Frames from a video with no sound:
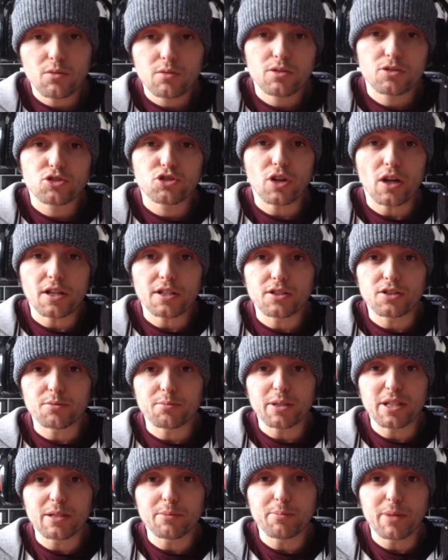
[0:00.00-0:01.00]
try to
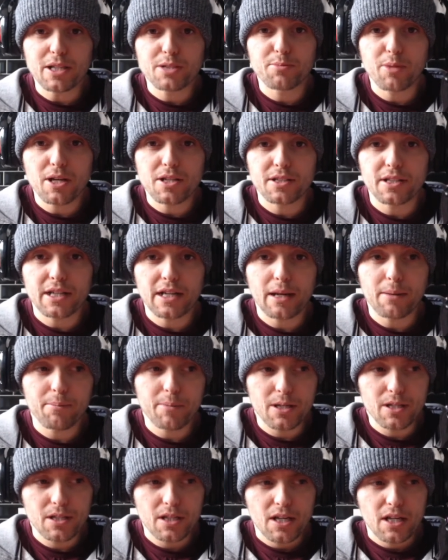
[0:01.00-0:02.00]
be the best person I can be.
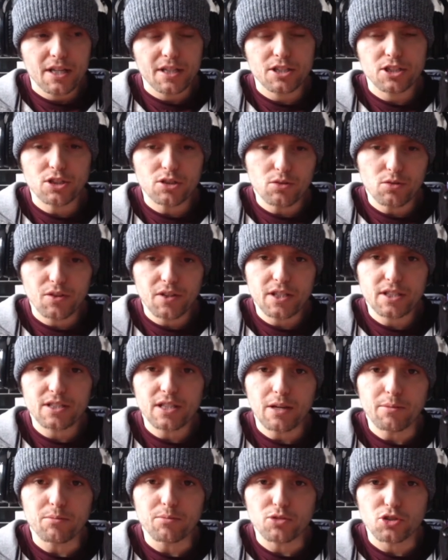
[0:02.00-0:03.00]
And there's still things
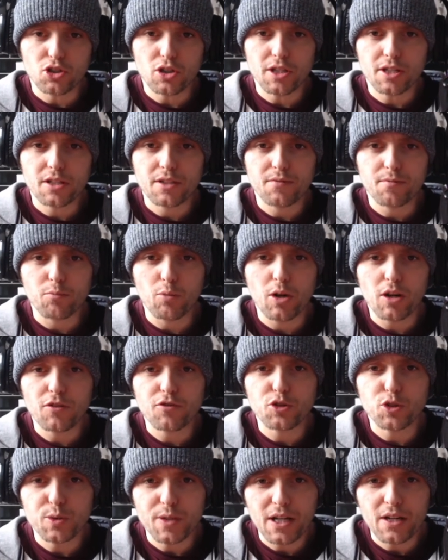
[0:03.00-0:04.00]
that I'm trying to work
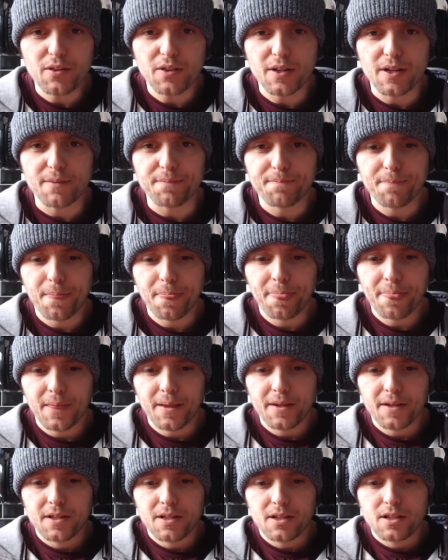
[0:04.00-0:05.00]
through now that
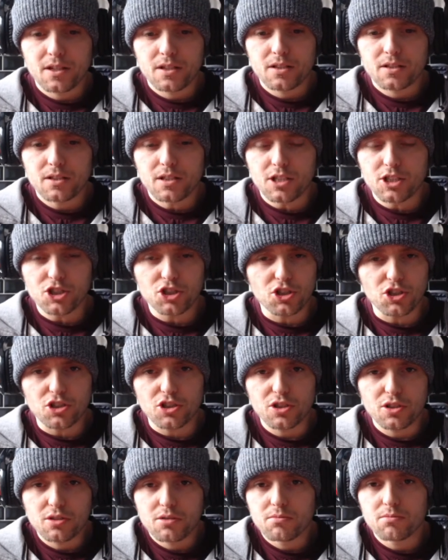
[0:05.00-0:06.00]
is
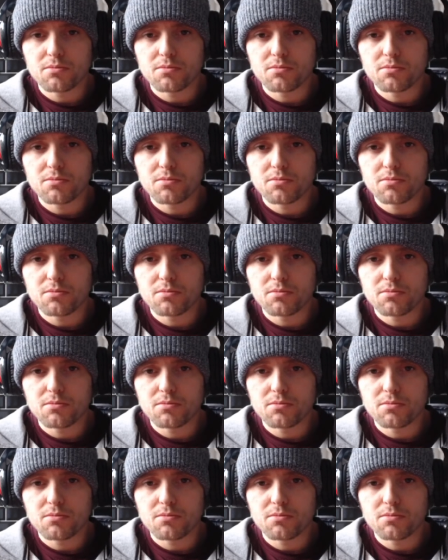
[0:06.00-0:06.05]
just,